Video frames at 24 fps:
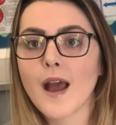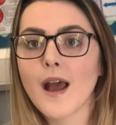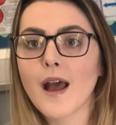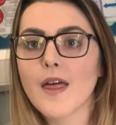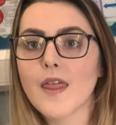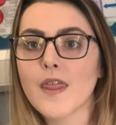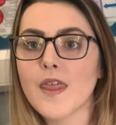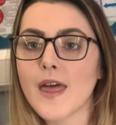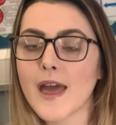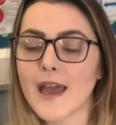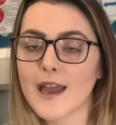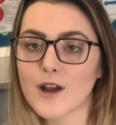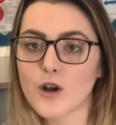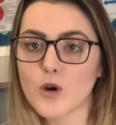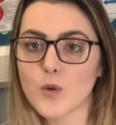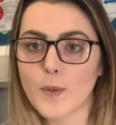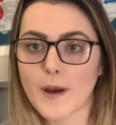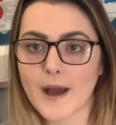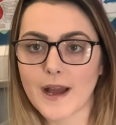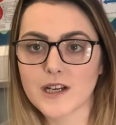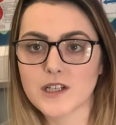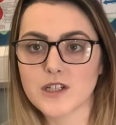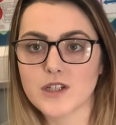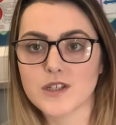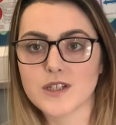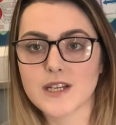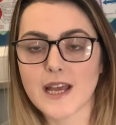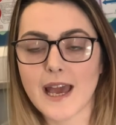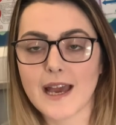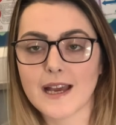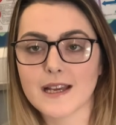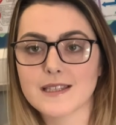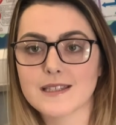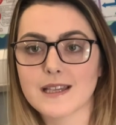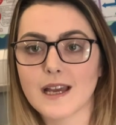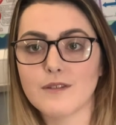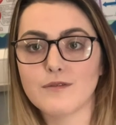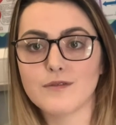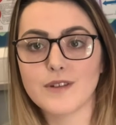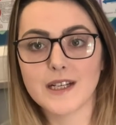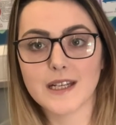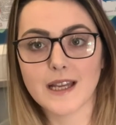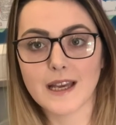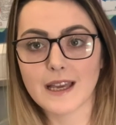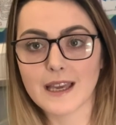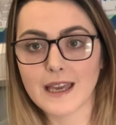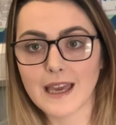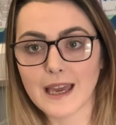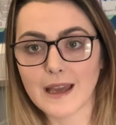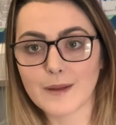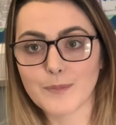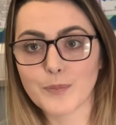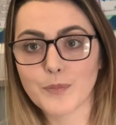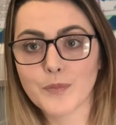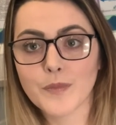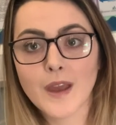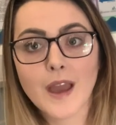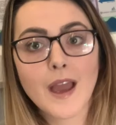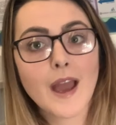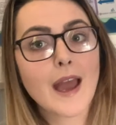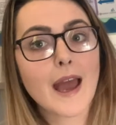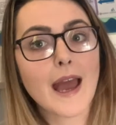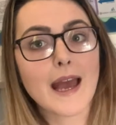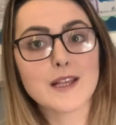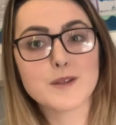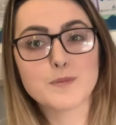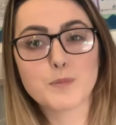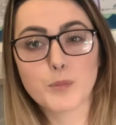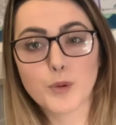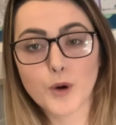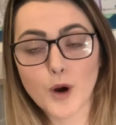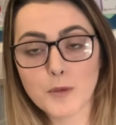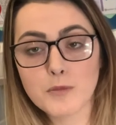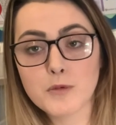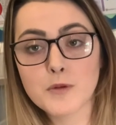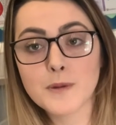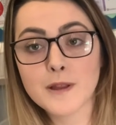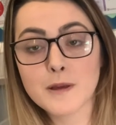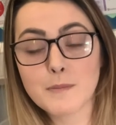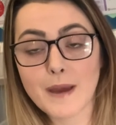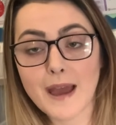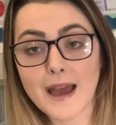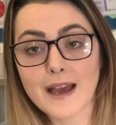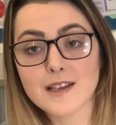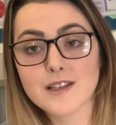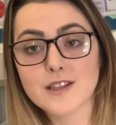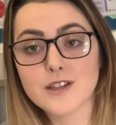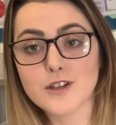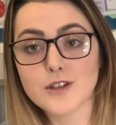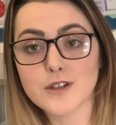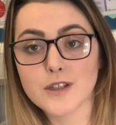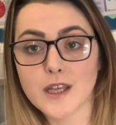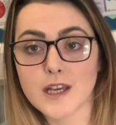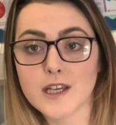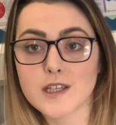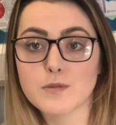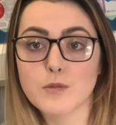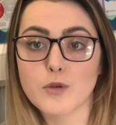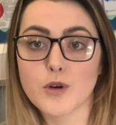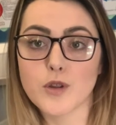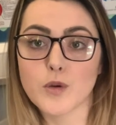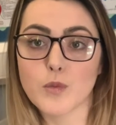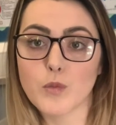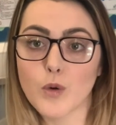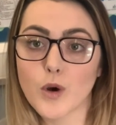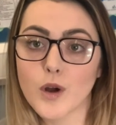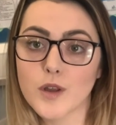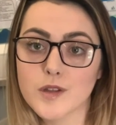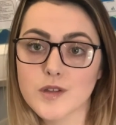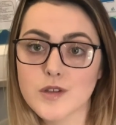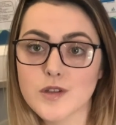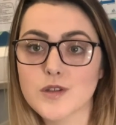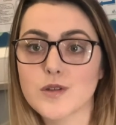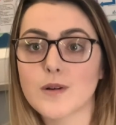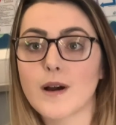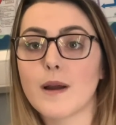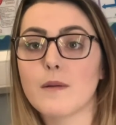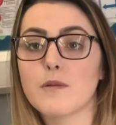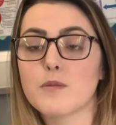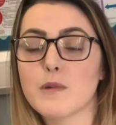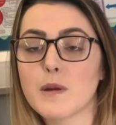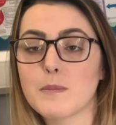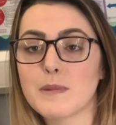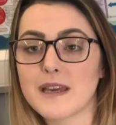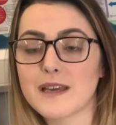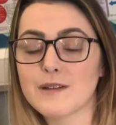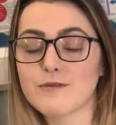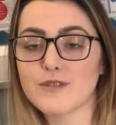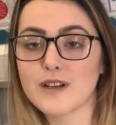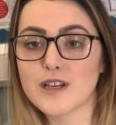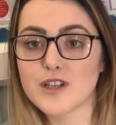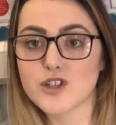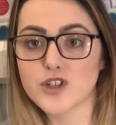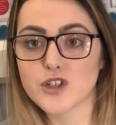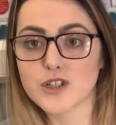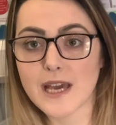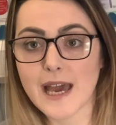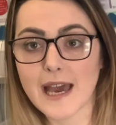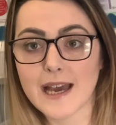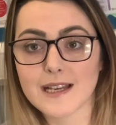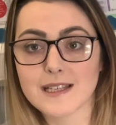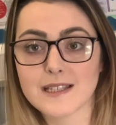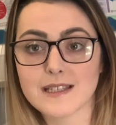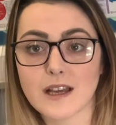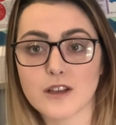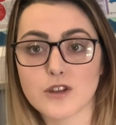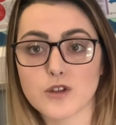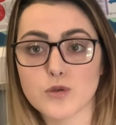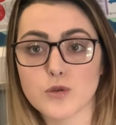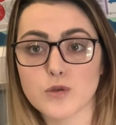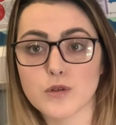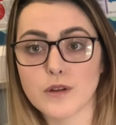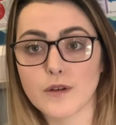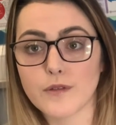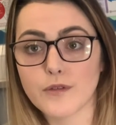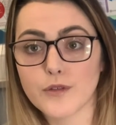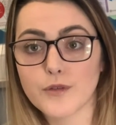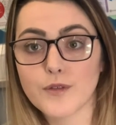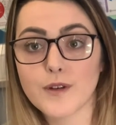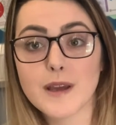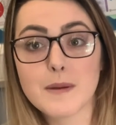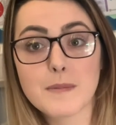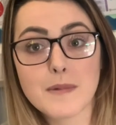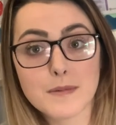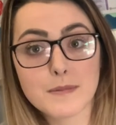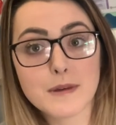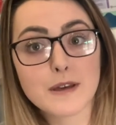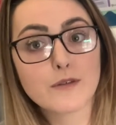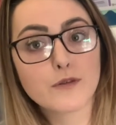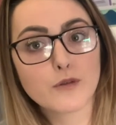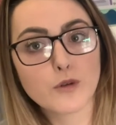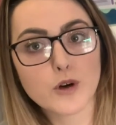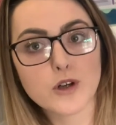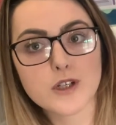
Then go back to your text and read it again. It's probably best to do this more than once, so I would maybe read your text a total of 3, maybe 4